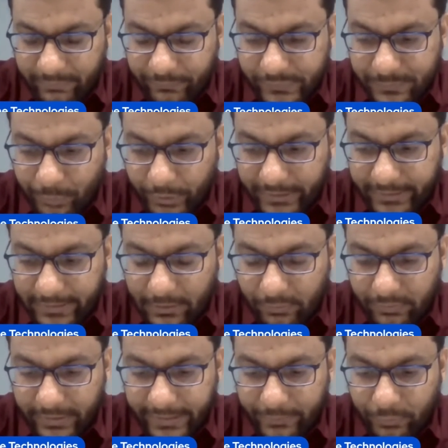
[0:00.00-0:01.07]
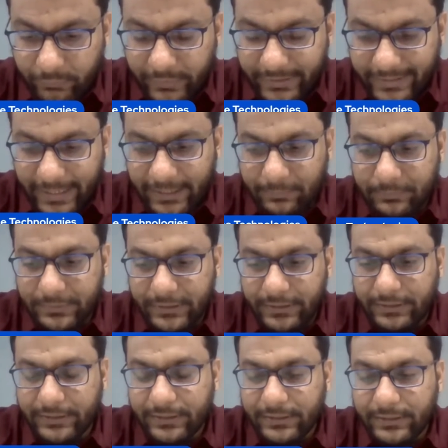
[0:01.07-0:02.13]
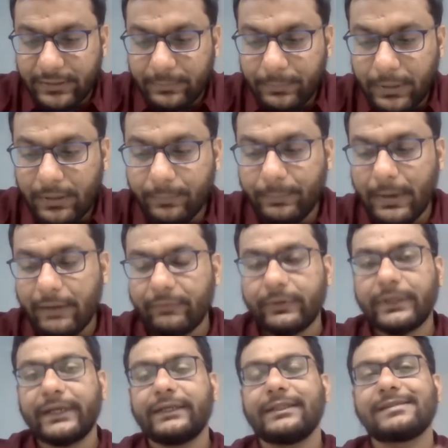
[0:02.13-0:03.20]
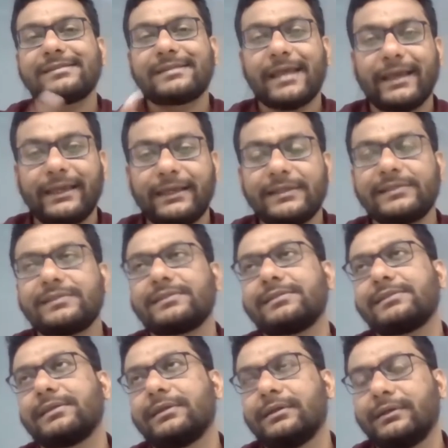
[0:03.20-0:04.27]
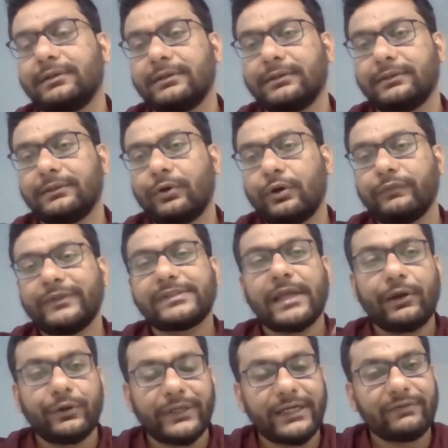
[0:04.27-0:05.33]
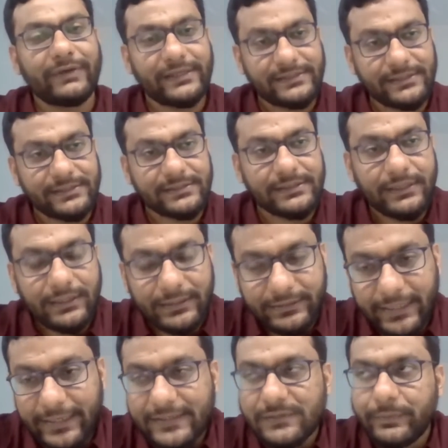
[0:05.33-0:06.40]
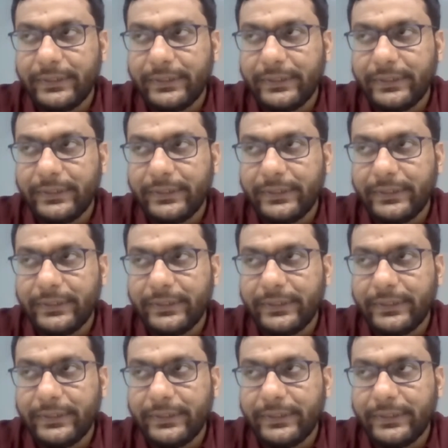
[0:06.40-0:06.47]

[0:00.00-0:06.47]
was pointing out, right, over time the power and the size of these IoT devices, that has